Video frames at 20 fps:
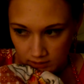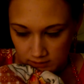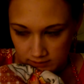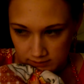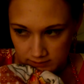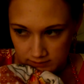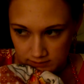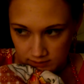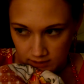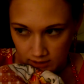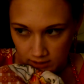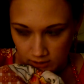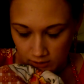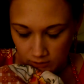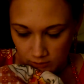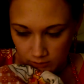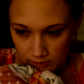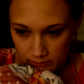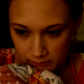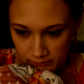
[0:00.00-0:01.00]

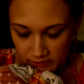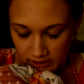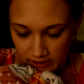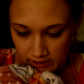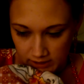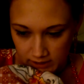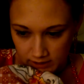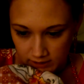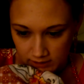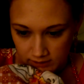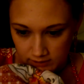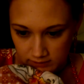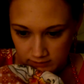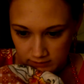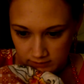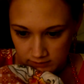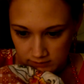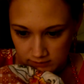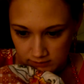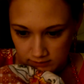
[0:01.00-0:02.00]
So I'm gonna
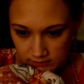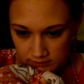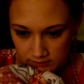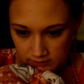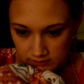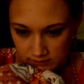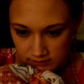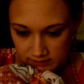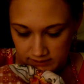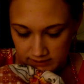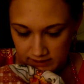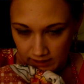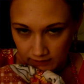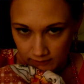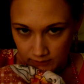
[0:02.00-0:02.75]
stay